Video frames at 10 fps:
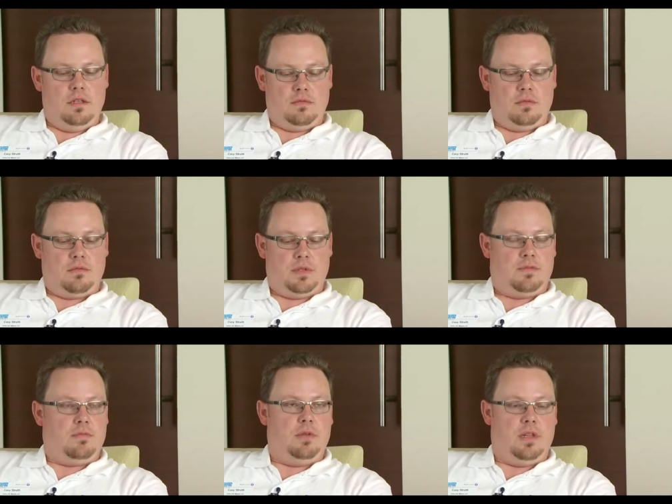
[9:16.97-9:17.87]

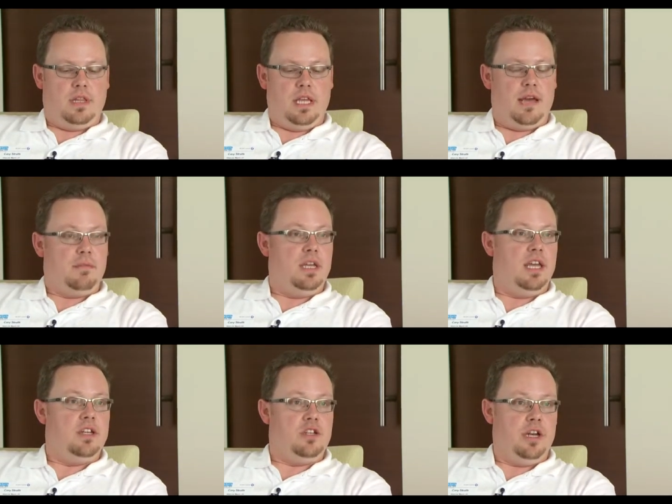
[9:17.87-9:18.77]
with the
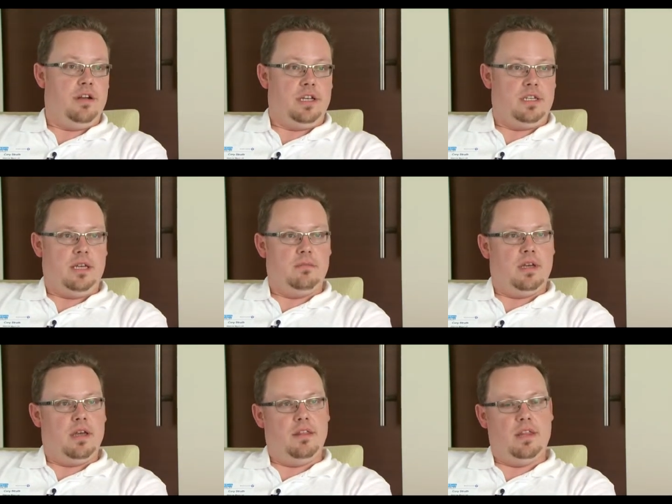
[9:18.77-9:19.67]
IPD engineering team,
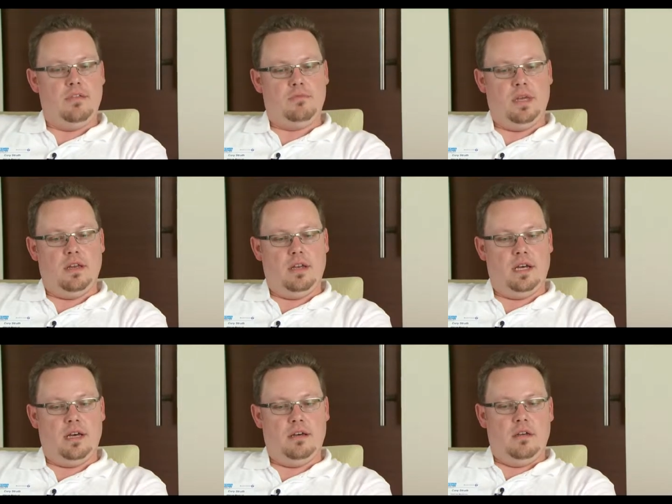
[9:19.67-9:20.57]
and they've been
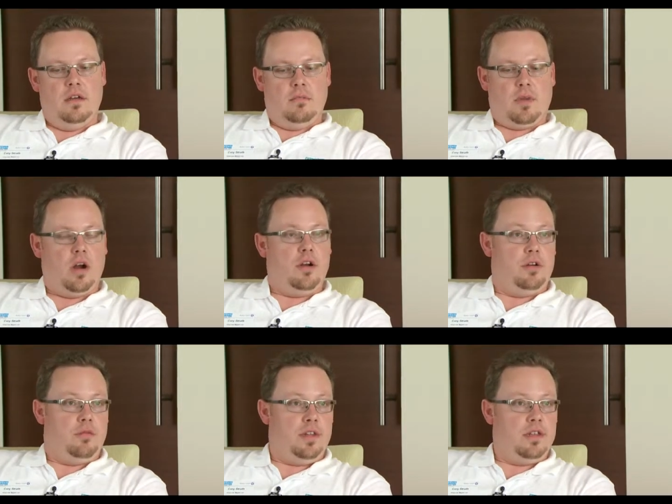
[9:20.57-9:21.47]

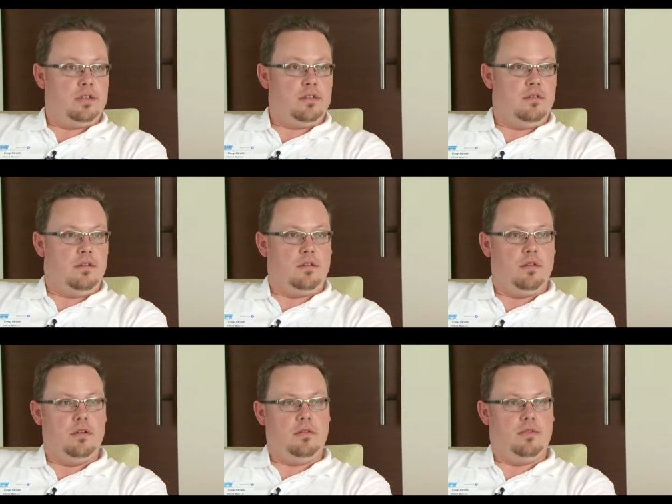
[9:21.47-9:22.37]
partnered with us
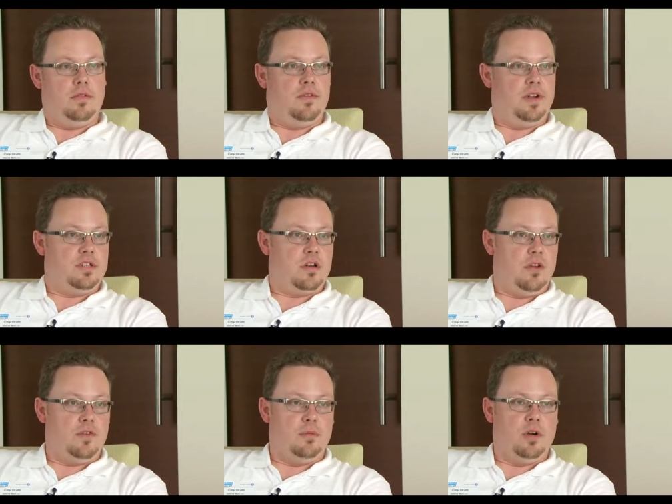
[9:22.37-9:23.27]
throughout from the very
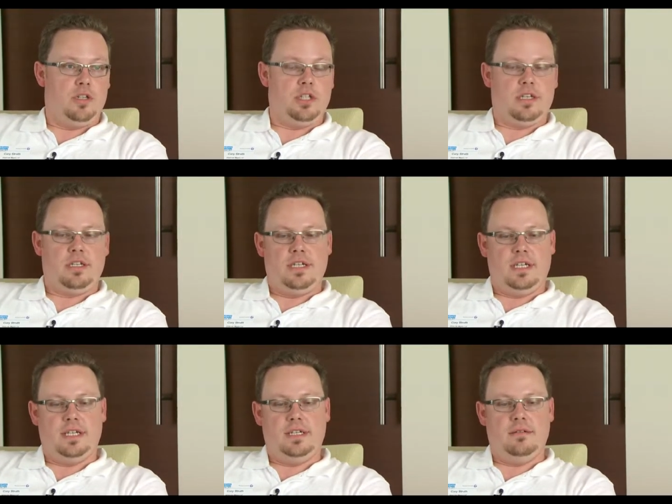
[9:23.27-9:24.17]
start of our project.
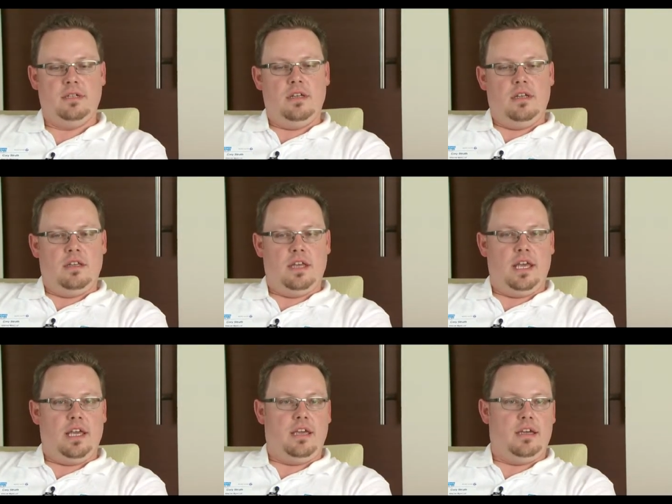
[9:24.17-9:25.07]

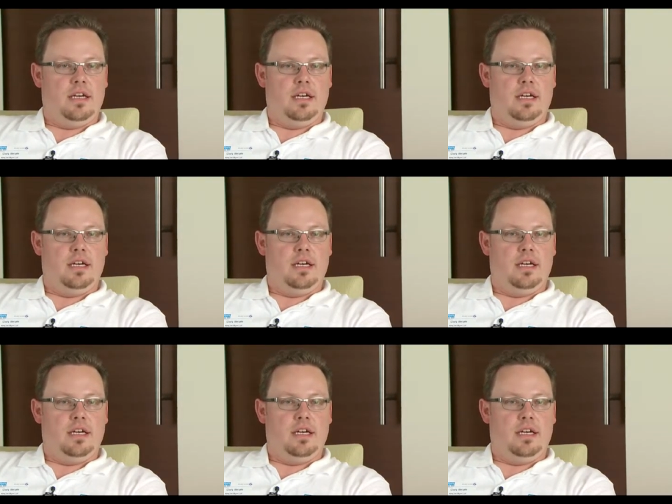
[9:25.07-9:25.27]
They